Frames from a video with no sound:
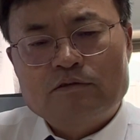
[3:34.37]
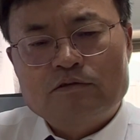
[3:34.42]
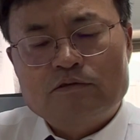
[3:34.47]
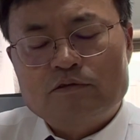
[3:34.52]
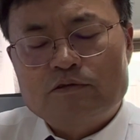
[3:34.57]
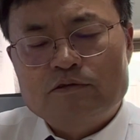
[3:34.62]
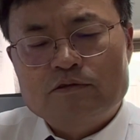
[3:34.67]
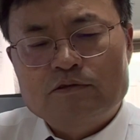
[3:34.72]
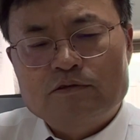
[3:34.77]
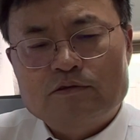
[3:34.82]

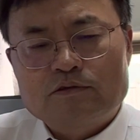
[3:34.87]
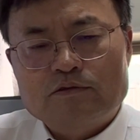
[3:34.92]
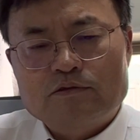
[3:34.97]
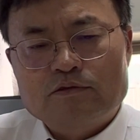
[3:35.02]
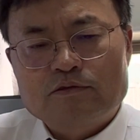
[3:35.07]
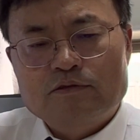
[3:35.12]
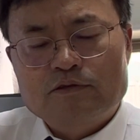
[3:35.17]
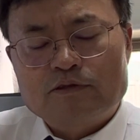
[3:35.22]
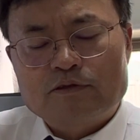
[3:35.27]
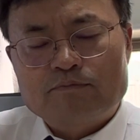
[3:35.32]
Also
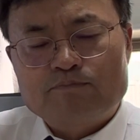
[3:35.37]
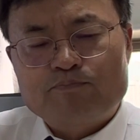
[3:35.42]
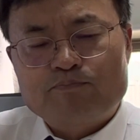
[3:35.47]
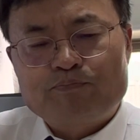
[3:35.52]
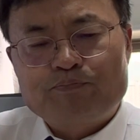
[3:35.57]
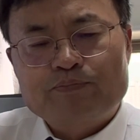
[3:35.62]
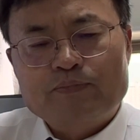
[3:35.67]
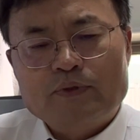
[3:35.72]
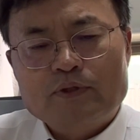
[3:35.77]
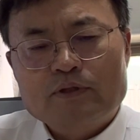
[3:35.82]

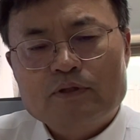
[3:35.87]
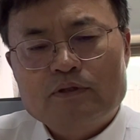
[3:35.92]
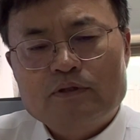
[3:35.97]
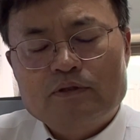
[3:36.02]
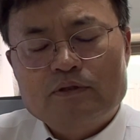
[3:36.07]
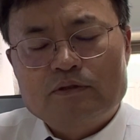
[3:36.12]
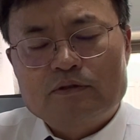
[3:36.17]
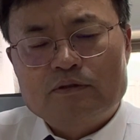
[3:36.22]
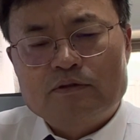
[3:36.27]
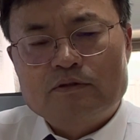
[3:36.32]
some
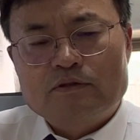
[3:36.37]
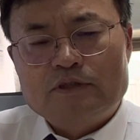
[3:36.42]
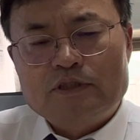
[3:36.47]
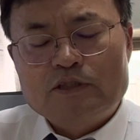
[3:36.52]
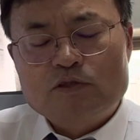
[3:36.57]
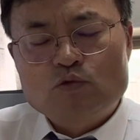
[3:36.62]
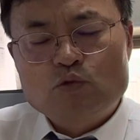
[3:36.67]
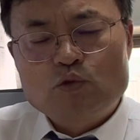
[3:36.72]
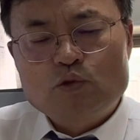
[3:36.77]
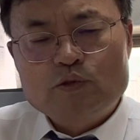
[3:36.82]

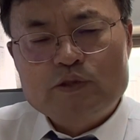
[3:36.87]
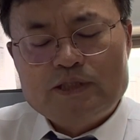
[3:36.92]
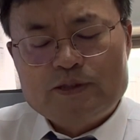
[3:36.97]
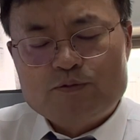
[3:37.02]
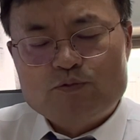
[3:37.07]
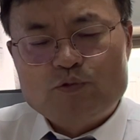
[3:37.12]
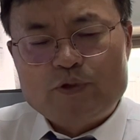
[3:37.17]
inclusive